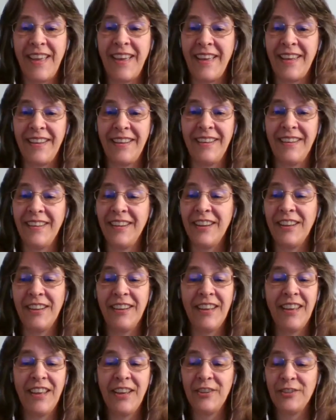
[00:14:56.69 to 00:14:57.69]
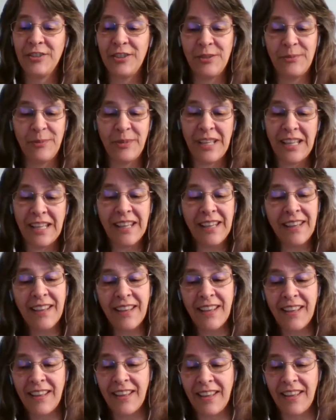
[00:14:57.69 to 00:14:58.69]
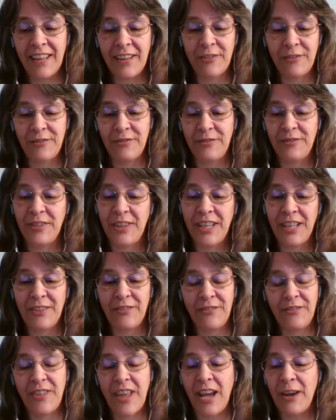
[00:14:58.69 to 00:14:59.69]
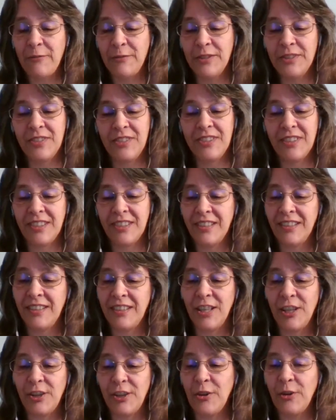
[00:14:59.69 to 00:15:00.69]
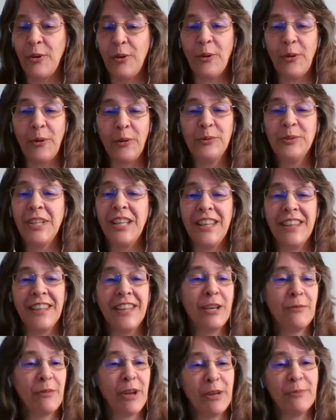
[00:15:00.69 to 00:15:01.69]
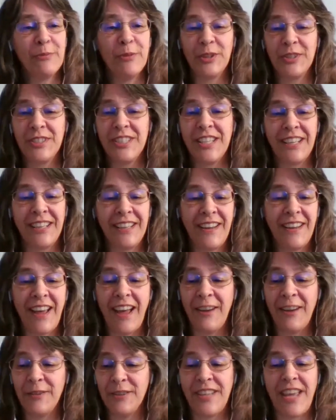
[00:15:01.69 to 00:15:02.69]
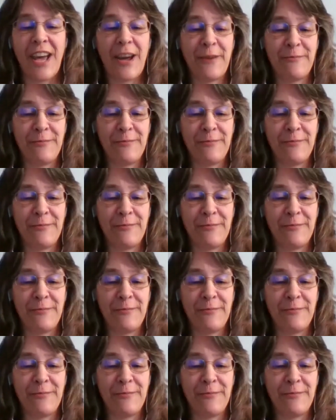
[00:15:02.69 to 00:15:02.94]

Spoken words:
And to me, if that was the only thing my book did, I was